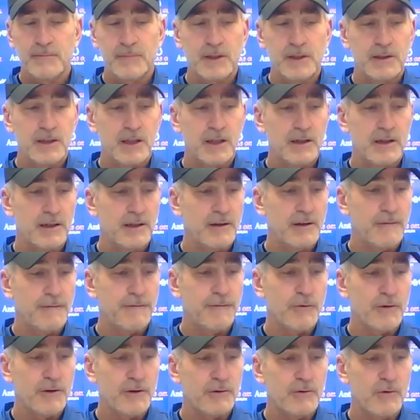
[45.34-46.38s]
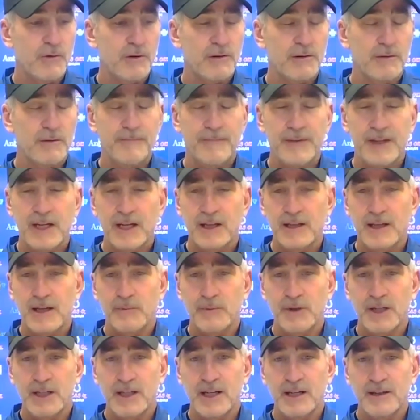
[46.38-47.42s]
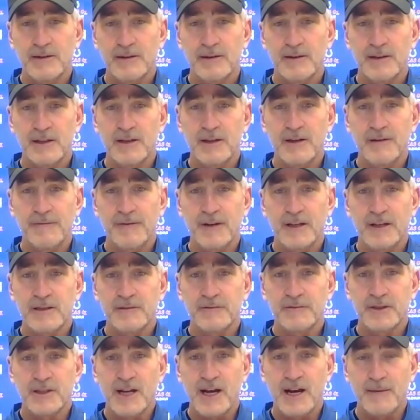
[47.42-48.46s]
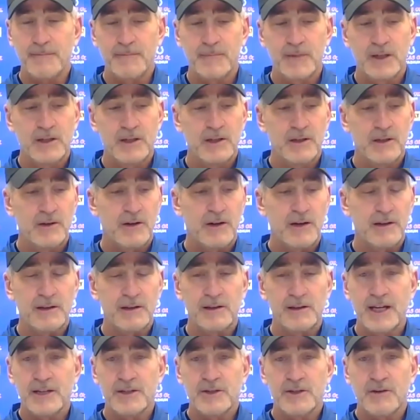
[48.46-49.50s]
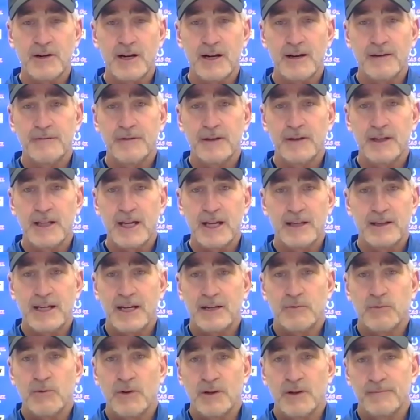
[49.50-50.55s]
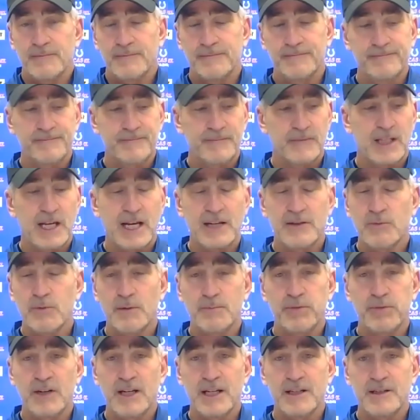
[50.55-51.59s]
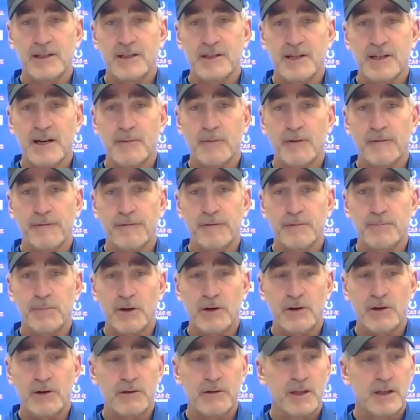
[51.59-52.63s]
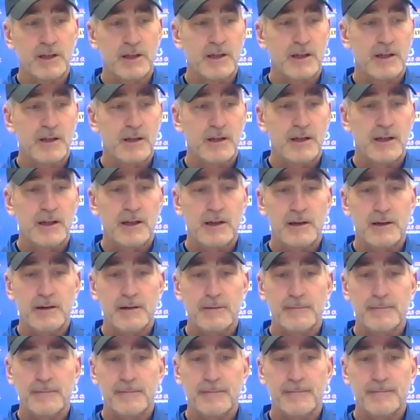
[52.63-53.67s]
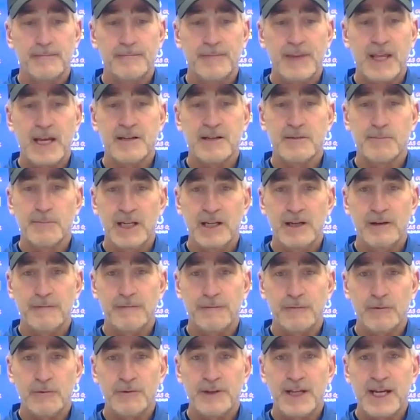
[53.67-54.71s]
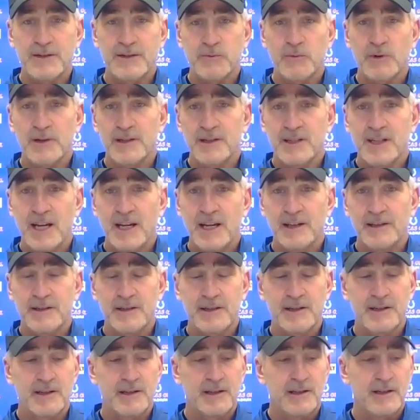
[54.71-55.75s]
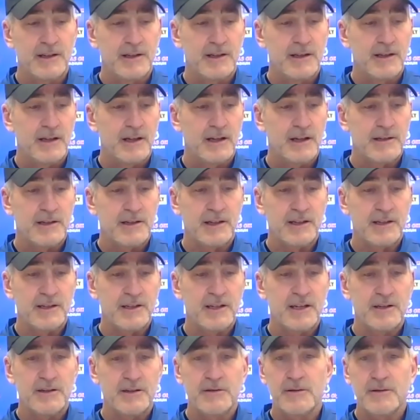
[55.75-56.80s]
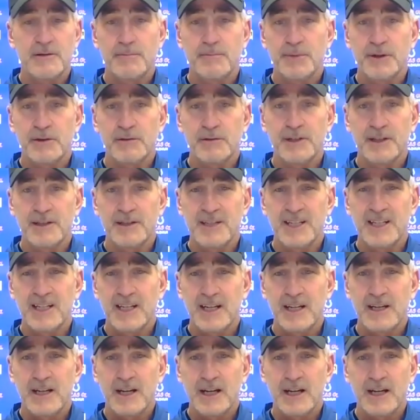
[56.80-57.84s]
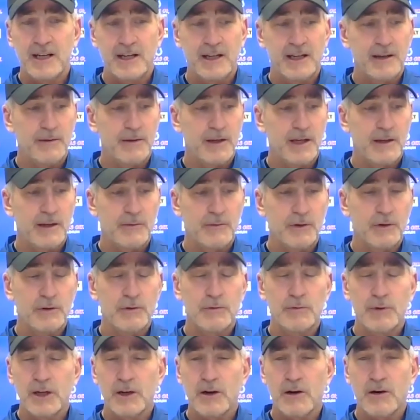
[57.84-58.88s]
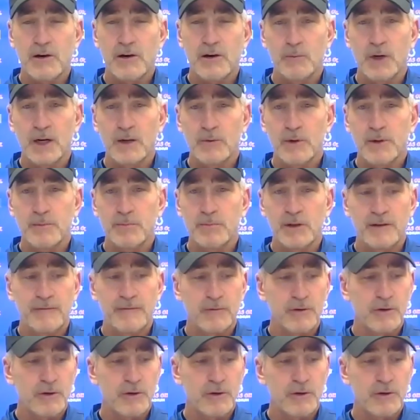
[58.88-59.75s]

uh, in the fourth quarter, and then we get the defensive stop on the last drive. That, that's what that's what playing December football. Um, that's meaningful. That's what it takes uh, to continue to build the DNA and, and who we are and where we believe we're